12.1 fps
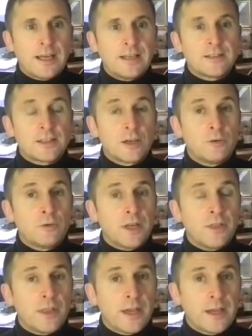And so,
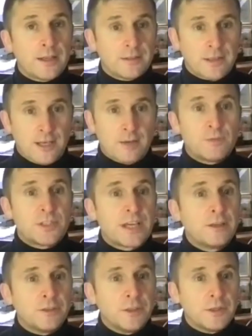and that comes out
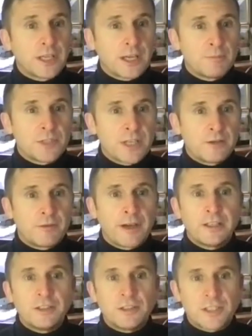of you. It comes out of how
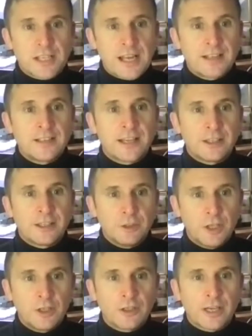you stand, how you
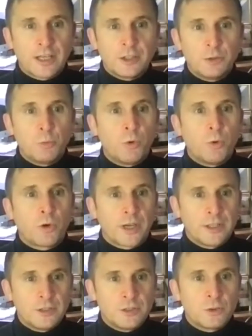look, how you walk, how
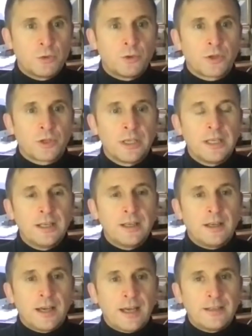you talk.
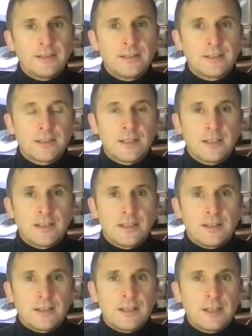And
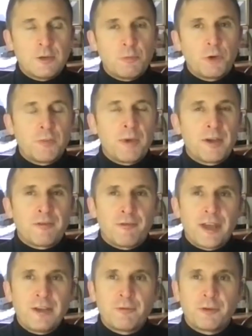one of my
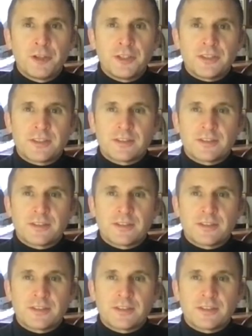favorite